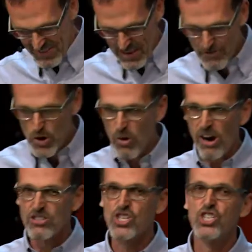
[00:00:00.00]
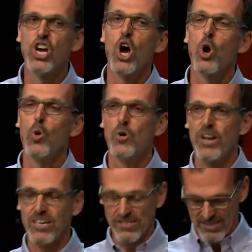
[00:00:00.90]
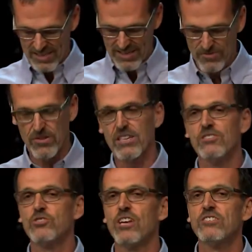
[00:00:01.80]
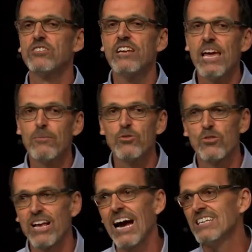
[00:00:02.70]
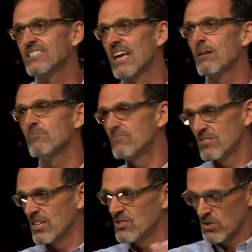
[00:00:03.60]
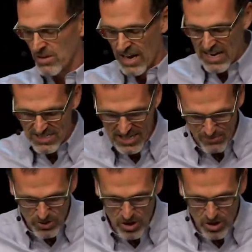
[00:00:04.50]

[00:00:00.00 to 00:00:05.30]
If you are Joan, and if you need to change the name to a guy's name, change it to a guy's name.